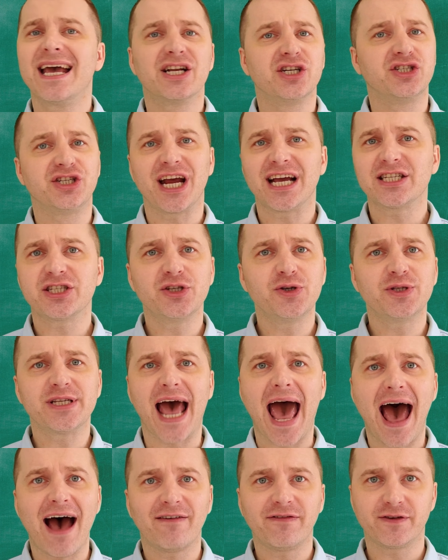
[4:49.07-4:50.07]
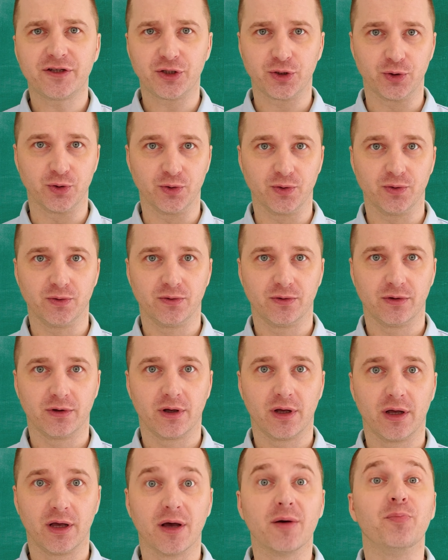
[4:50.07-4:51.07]
just use have to,
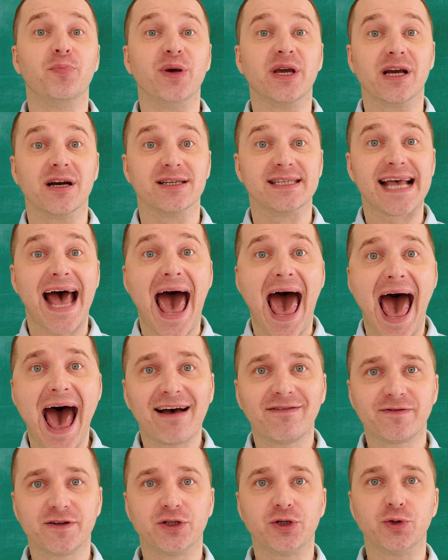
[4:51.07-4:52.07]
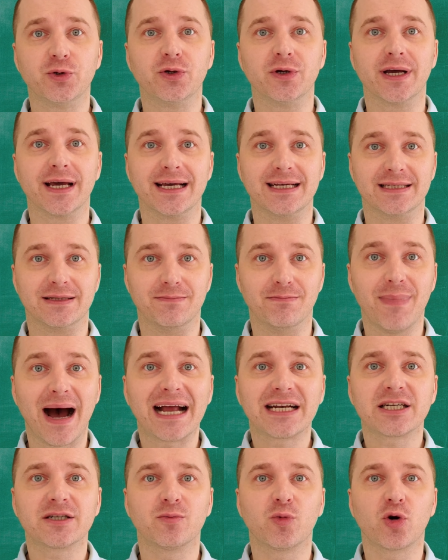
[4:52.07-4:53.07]
because have to is
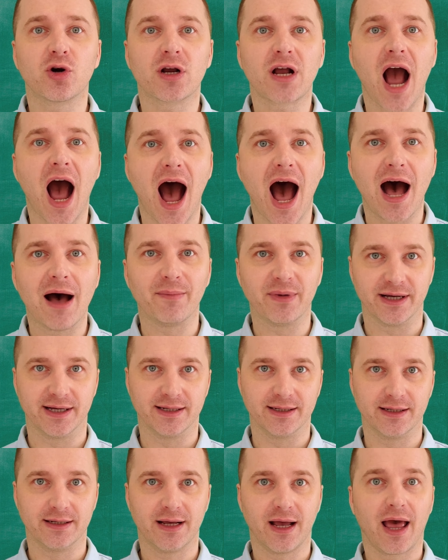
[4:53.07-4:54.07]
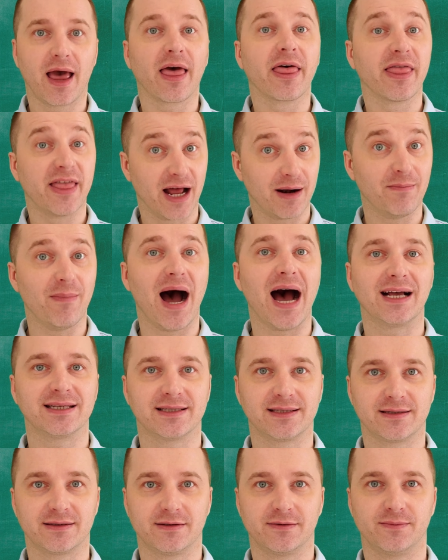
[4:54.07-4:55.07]
much more common than
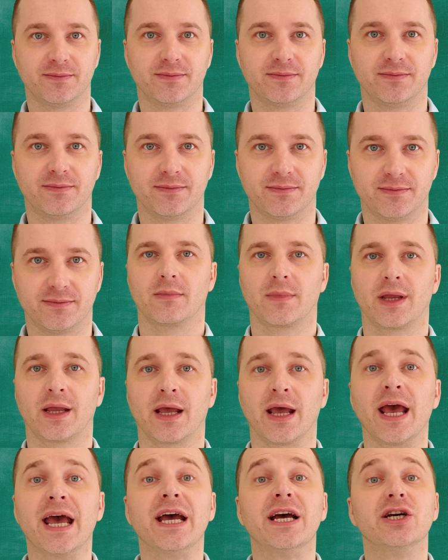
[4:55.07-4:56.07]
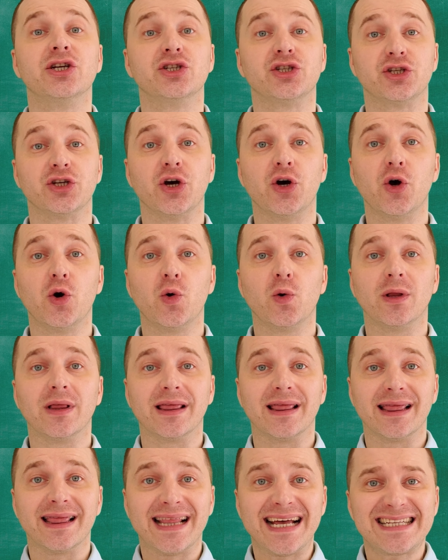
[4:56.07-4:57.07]
must. So
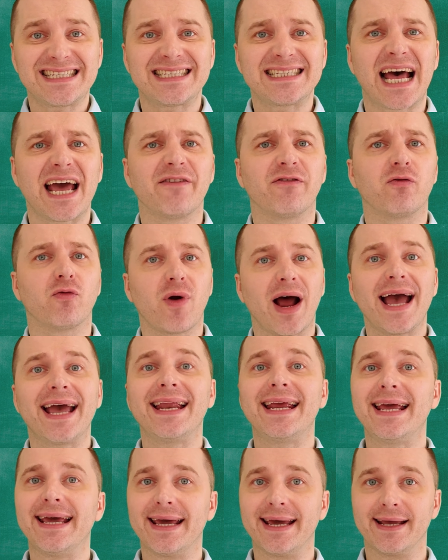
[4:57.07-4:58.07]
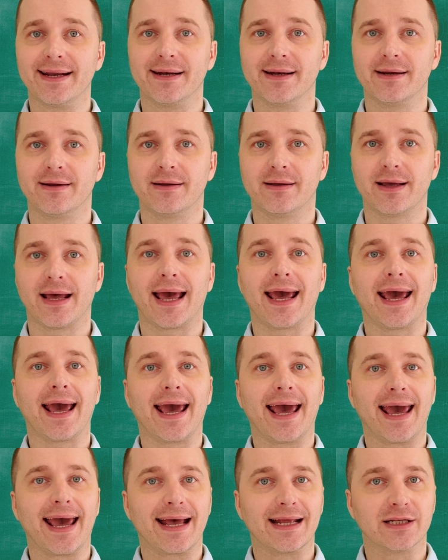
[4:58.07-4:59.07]
let's dive right in
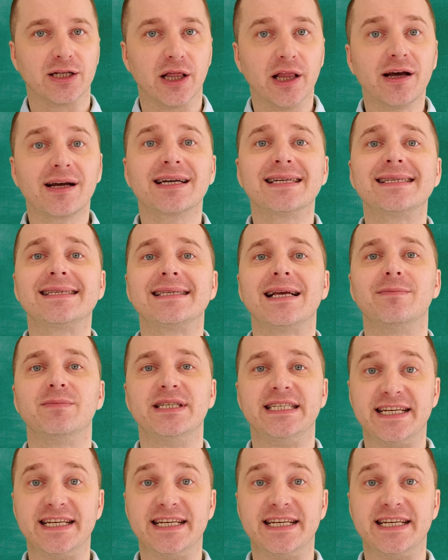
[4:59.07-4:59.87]
and look at some